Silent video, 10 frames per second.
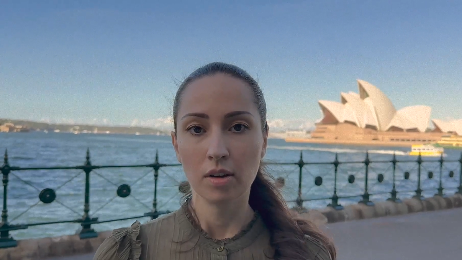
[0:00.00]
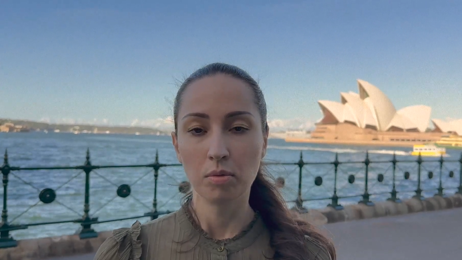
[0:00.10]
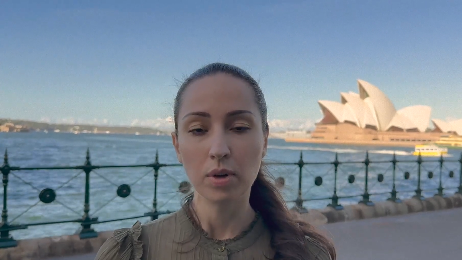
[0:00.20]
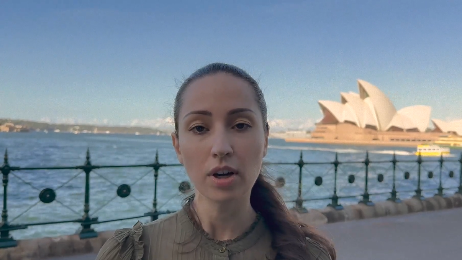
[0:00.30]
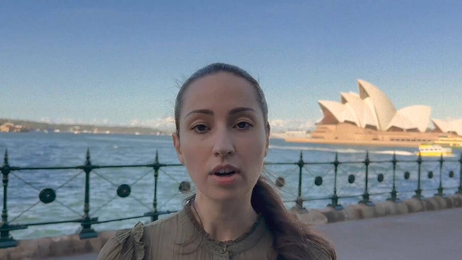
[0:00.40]

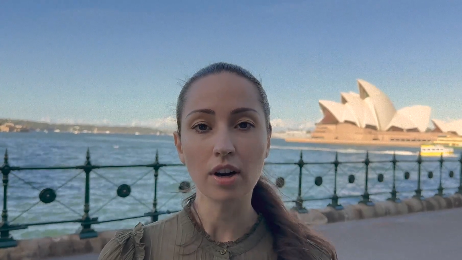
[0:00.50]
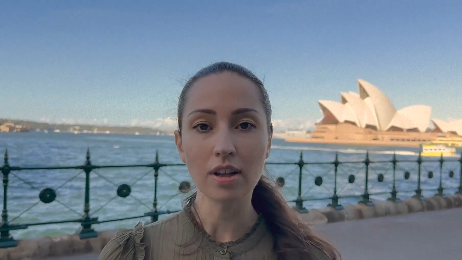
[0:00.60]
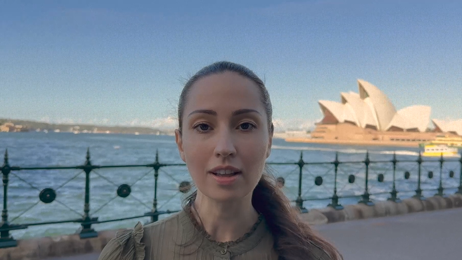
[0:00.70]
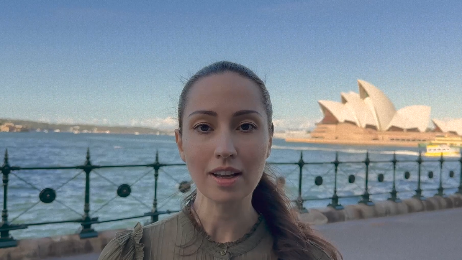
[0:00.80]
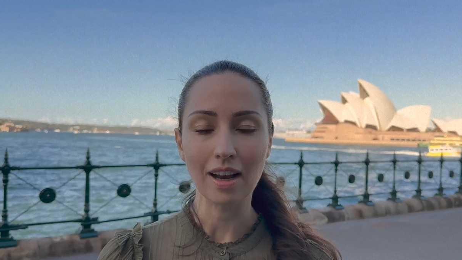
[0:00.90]
We are
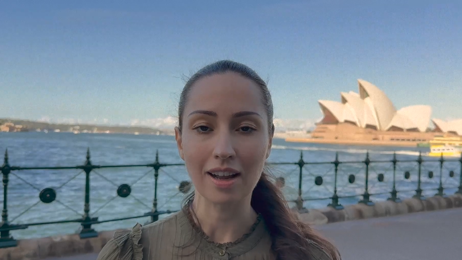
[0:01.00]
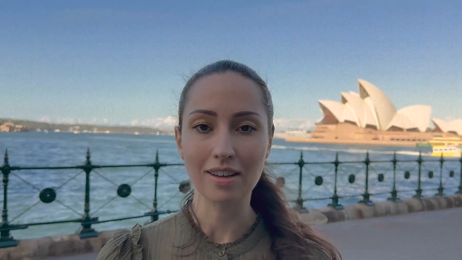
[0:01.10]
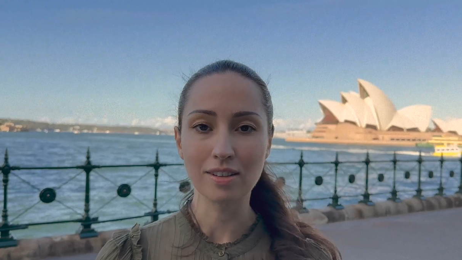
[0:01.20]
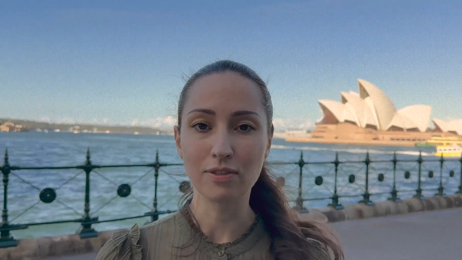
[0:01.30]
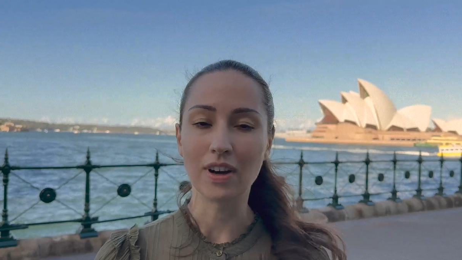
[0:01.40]
currently at a
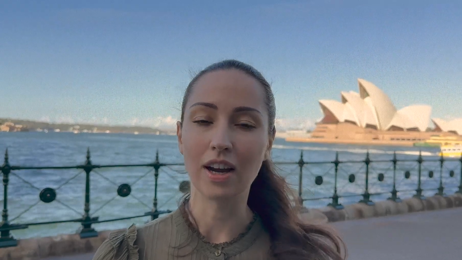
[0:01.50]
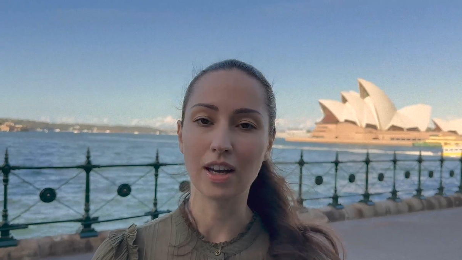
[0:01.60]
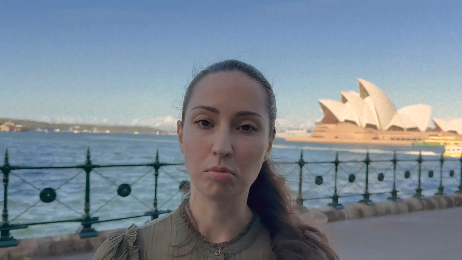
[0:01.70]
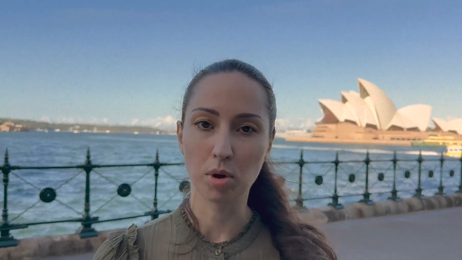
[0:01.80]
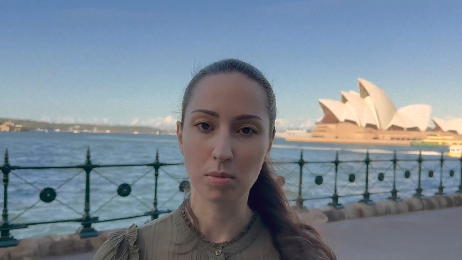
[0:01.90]

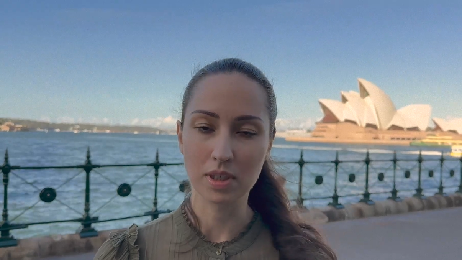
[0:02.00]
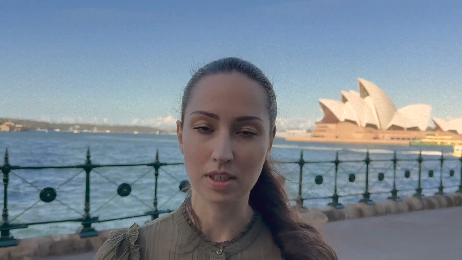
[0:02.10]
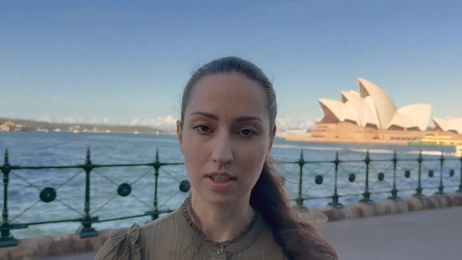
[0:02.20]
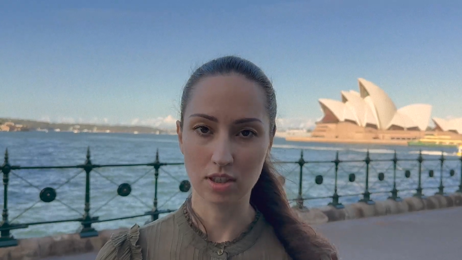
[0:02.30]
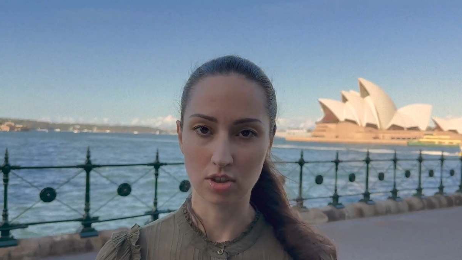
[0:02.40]
defining moment
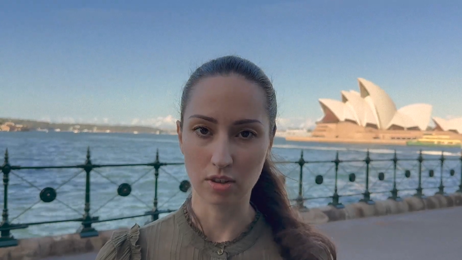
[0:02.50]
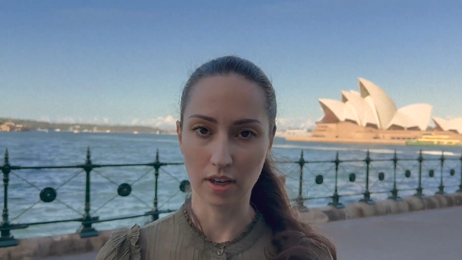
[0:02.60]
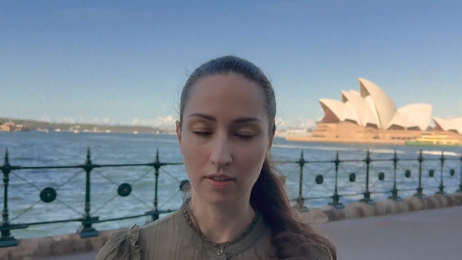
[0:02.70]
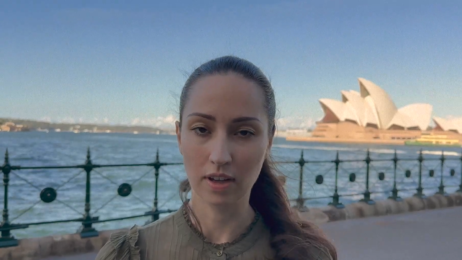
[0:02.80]
in history,